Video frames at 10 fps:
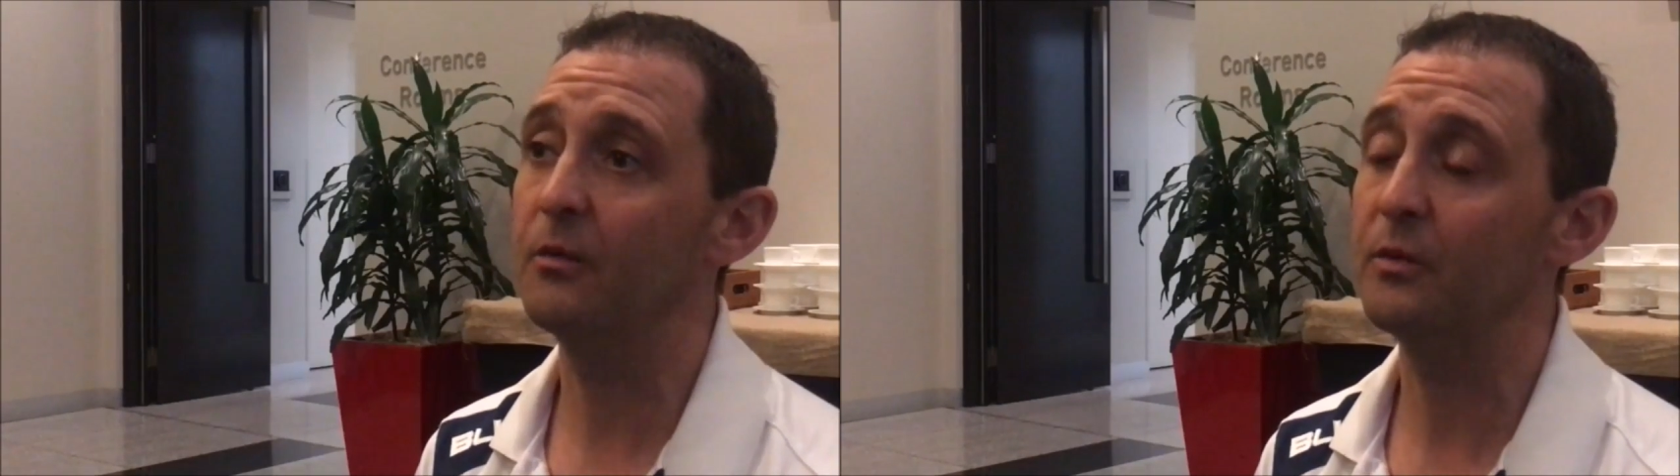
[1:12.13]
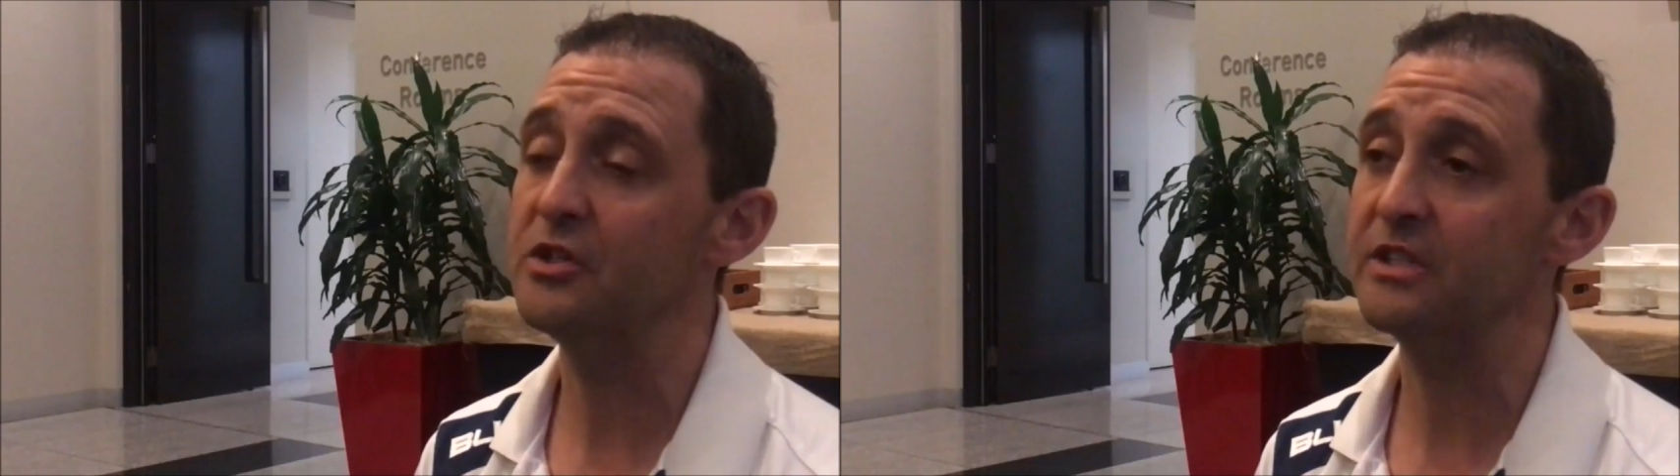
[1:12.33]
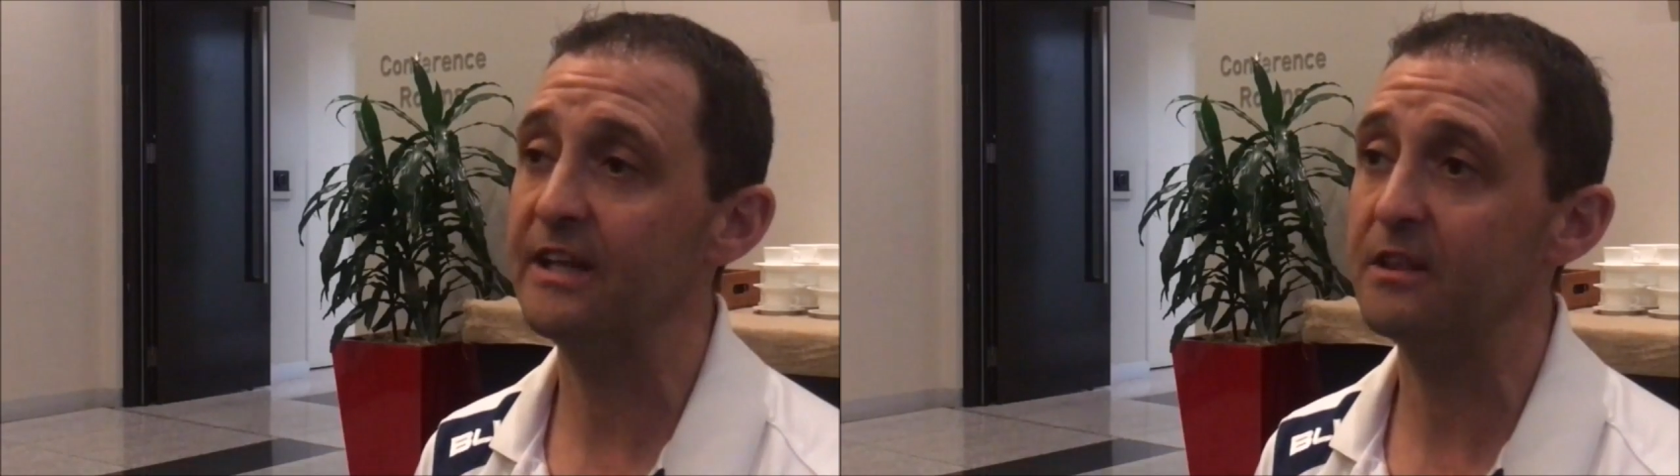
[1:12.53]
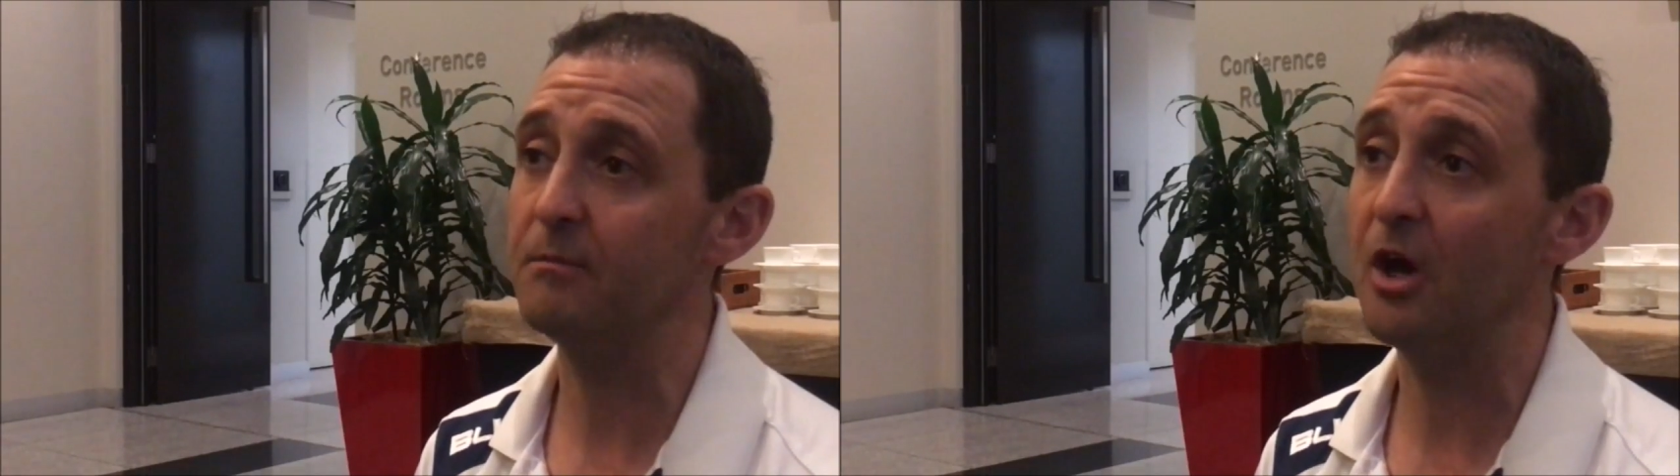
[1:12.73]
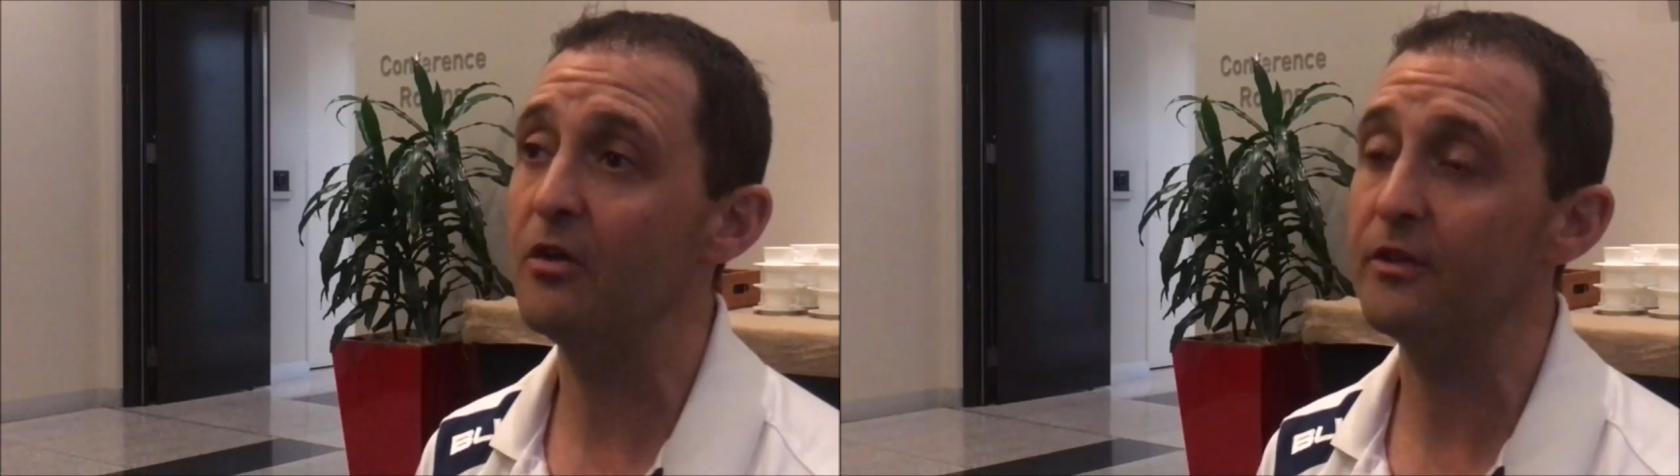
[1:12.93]
and we just let them
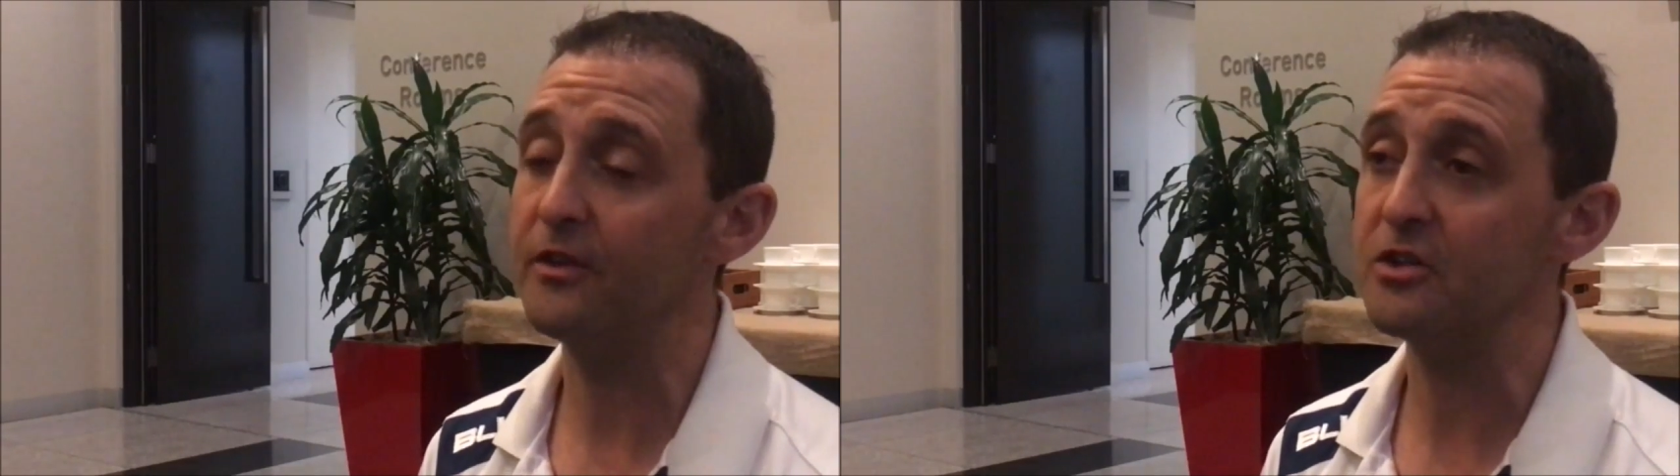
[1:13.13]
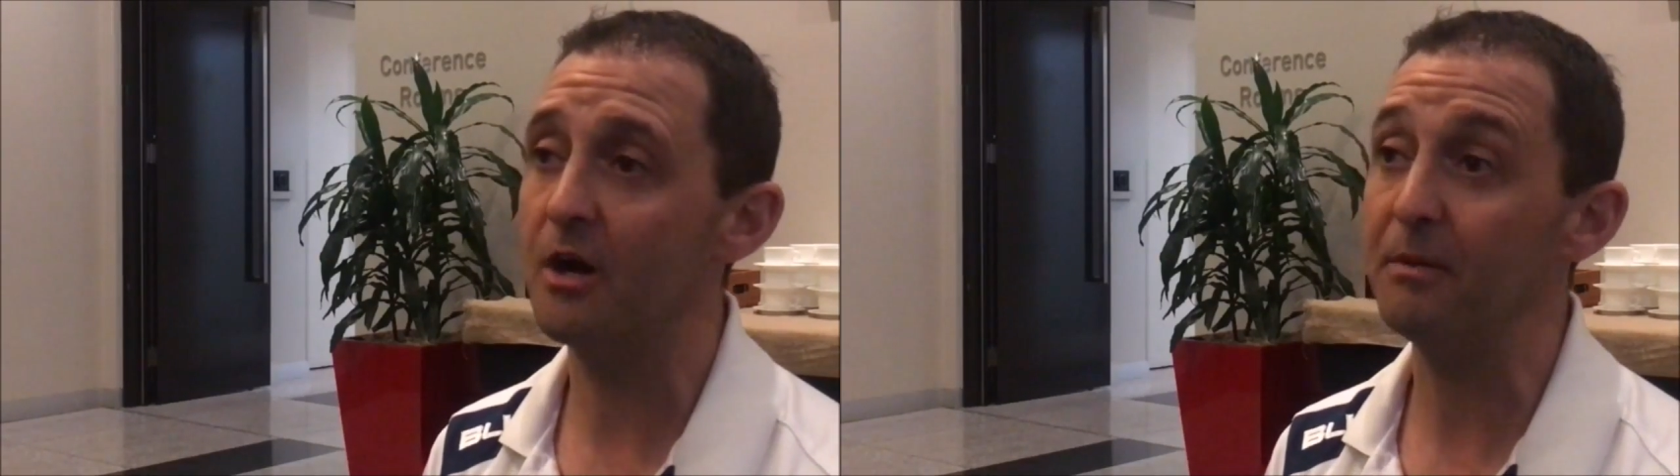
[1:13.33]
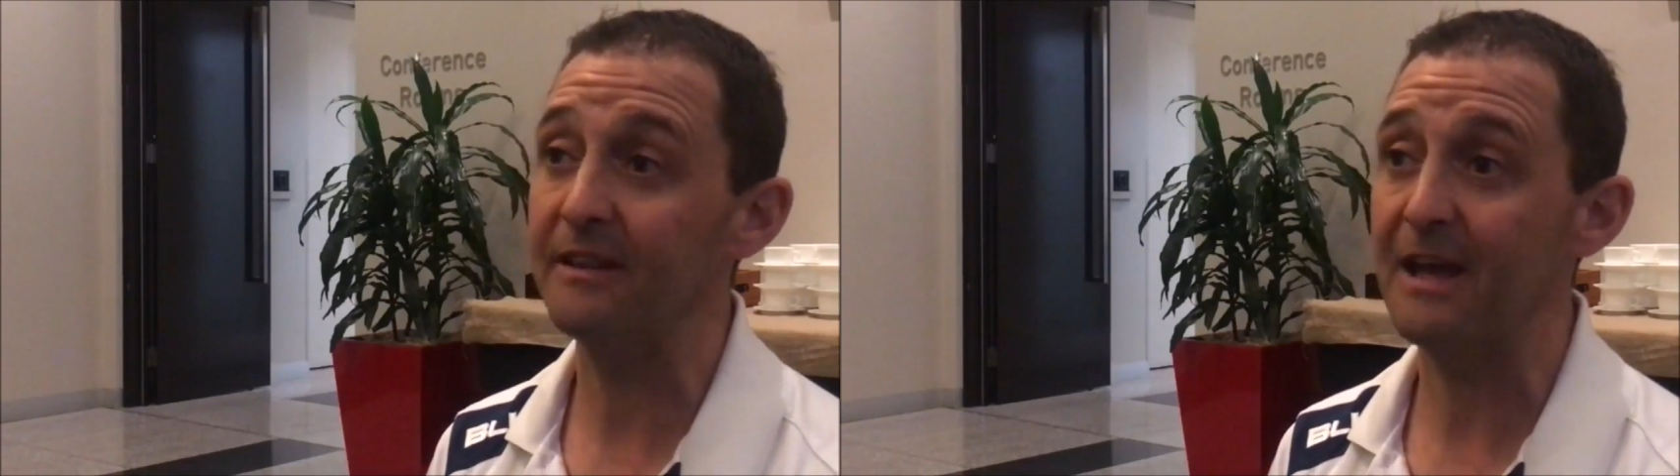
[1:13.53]
know that the typing